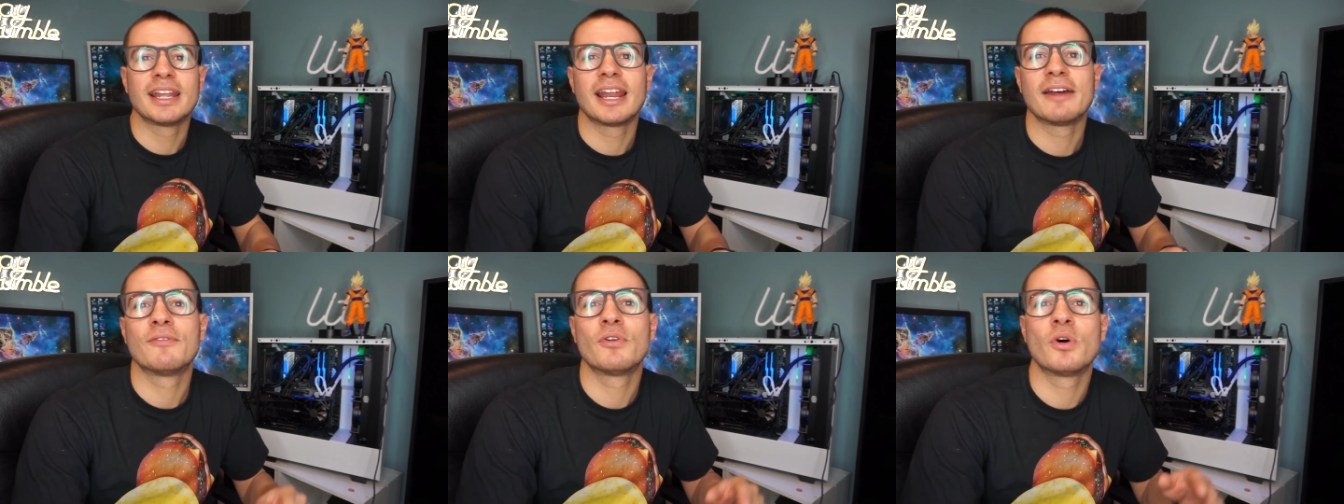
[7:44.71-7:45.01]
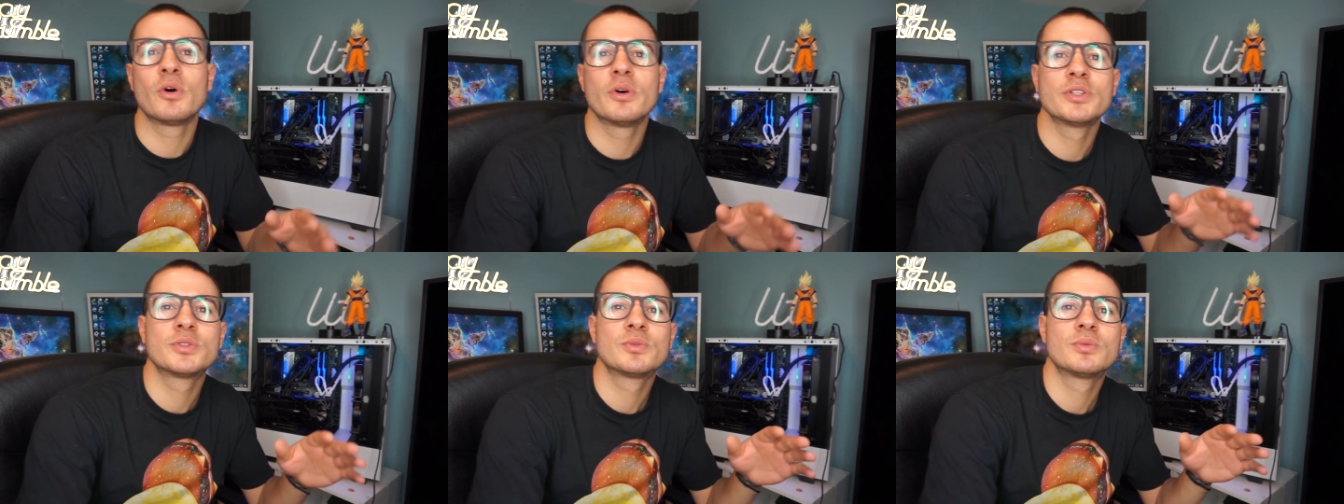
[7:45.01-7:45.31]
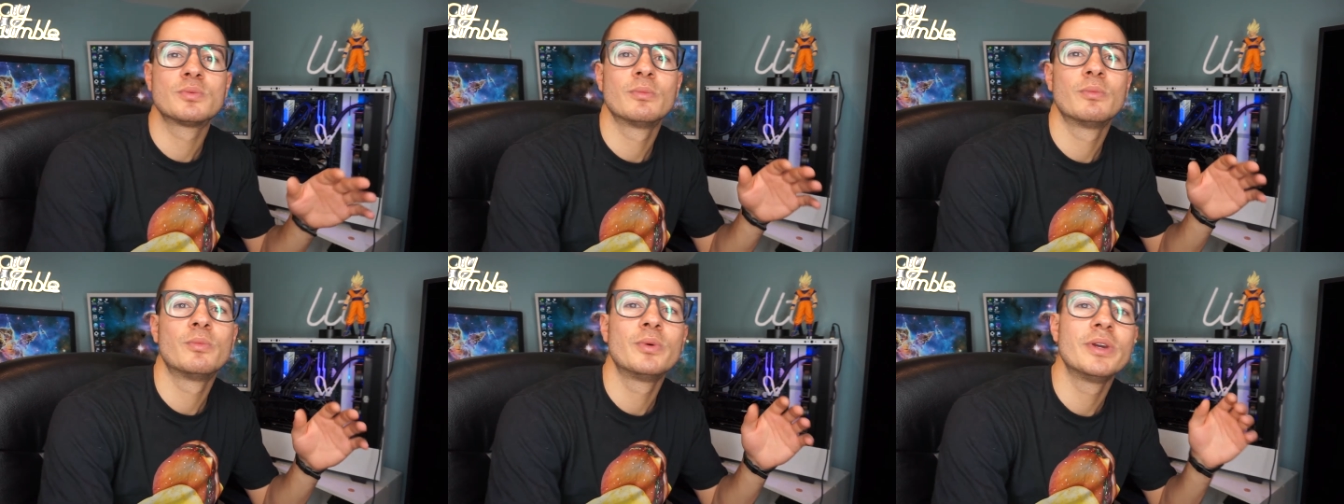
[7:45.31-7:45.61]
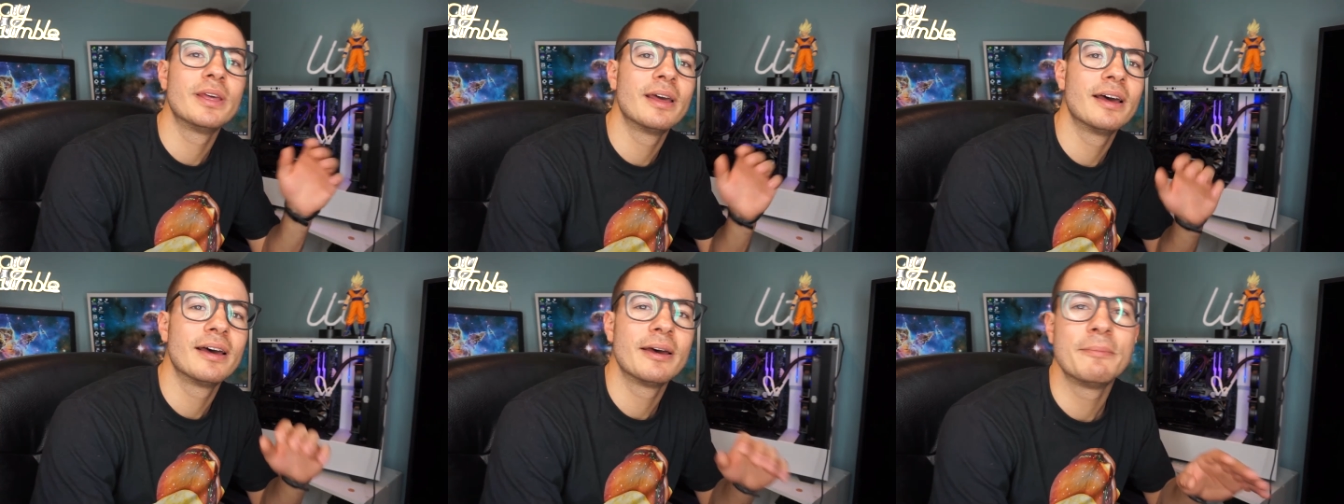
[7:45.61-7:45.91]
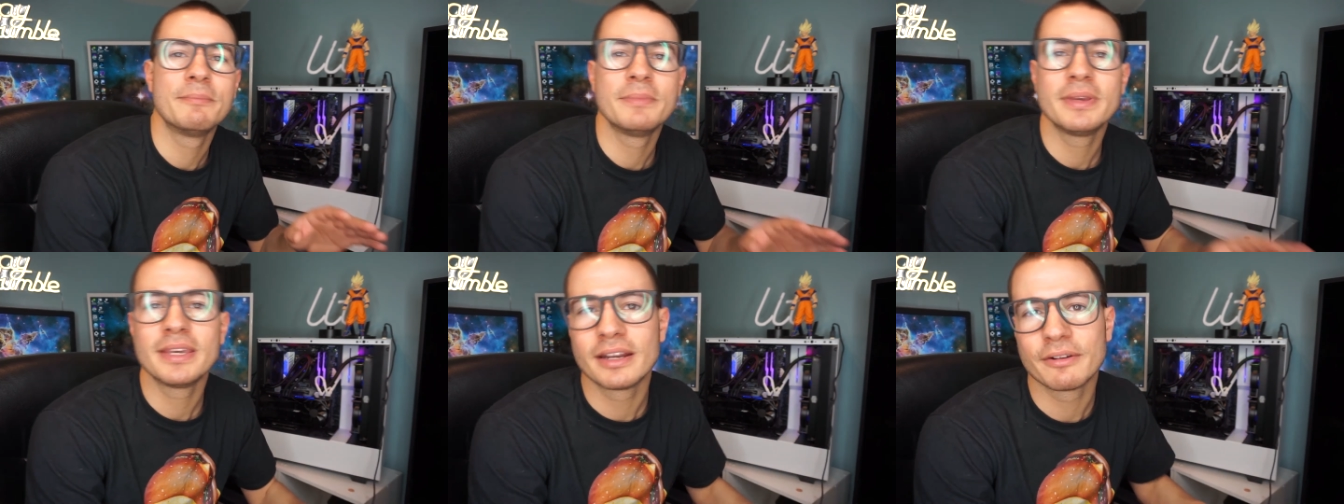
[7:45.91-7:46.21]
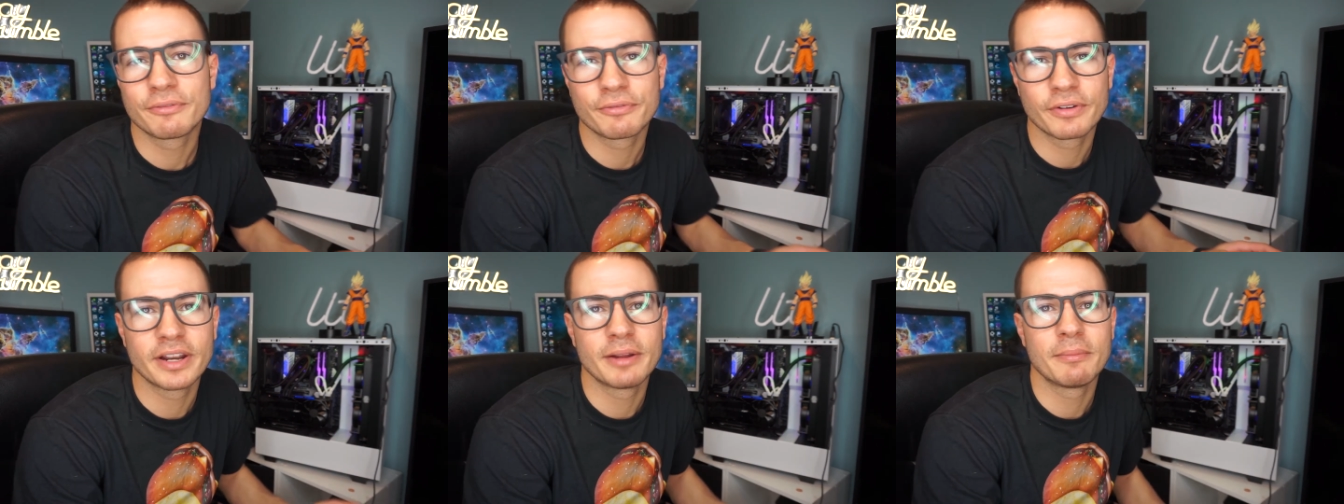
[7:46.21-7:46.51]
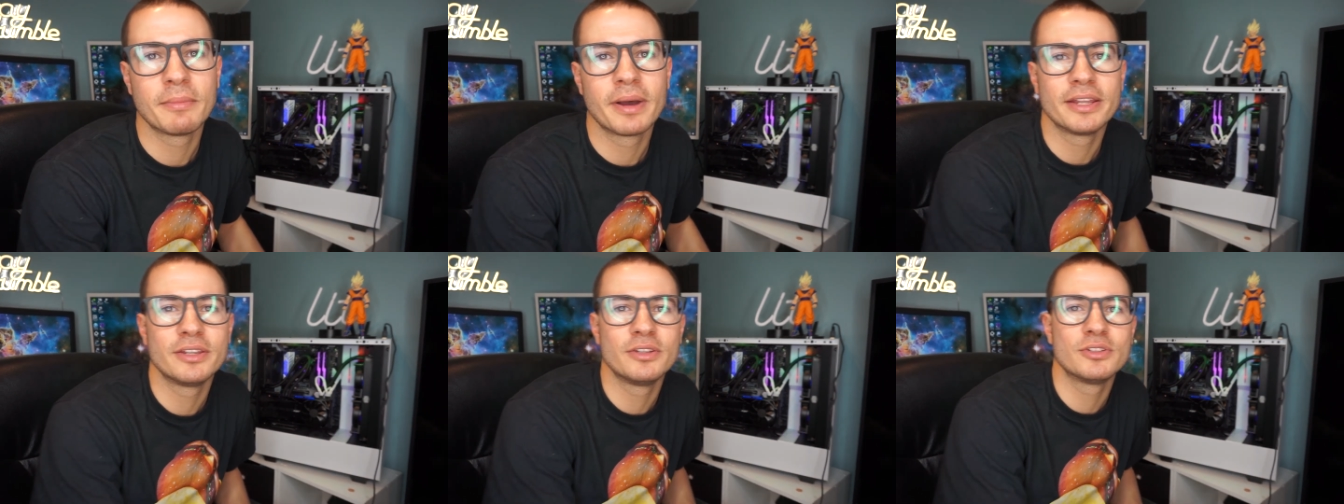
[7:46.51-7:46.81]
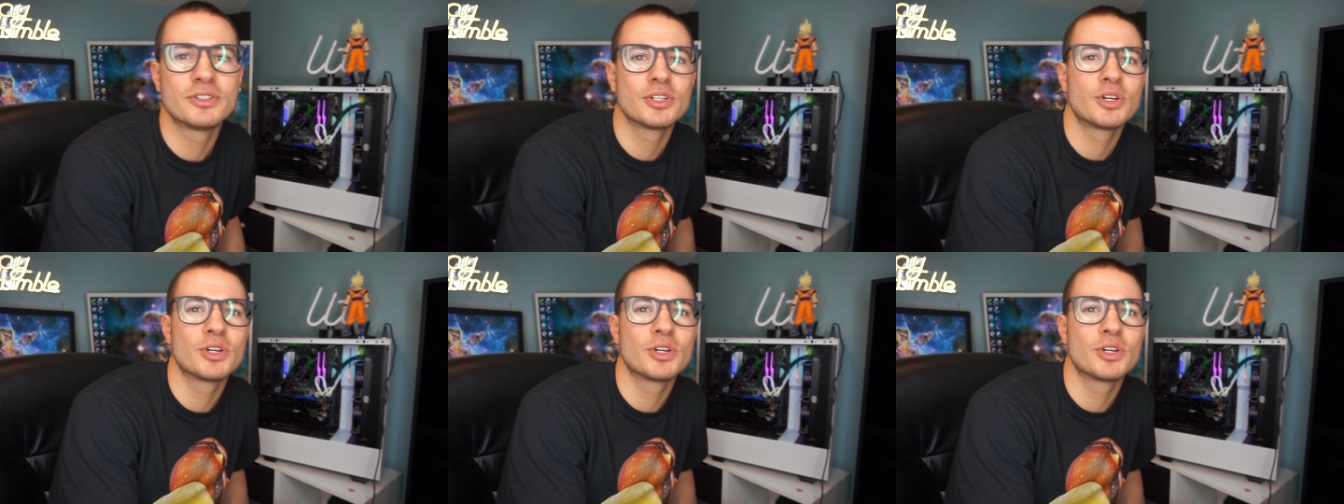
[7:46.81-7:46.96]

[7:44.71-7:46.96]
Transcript: I've always, me and a friend of mine used